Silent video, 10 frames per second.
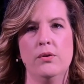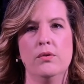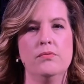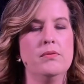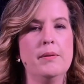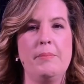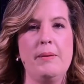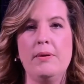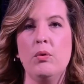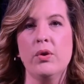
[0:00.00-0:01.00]
of
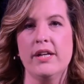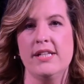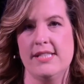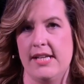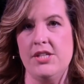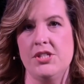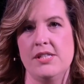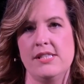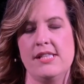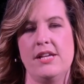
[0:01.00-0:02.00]
maybe
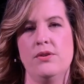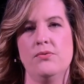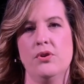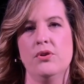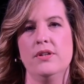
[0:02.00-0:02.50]
organizations that you've heard